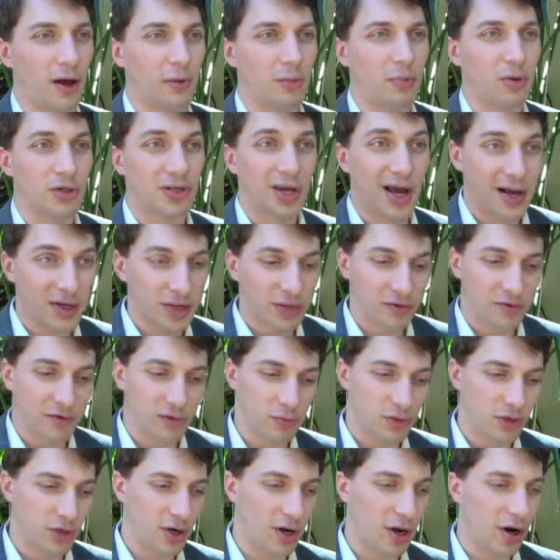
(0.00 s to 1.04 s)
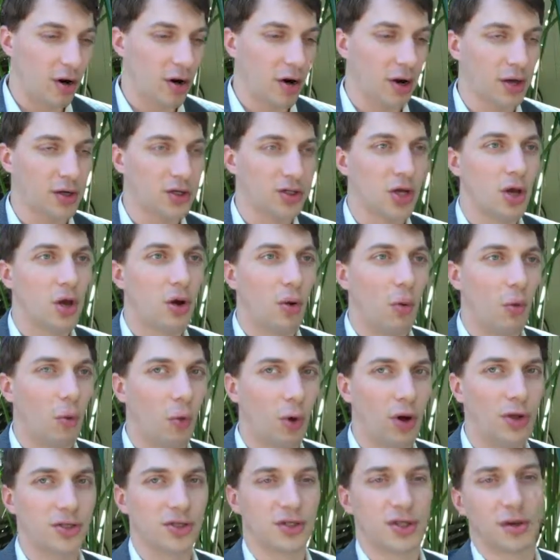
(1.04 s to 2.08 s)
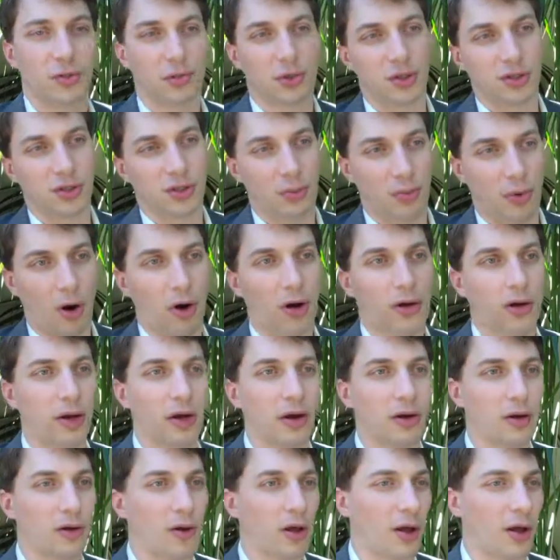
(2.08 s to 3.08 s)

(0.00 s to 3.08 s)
protection from generics once they reach the market.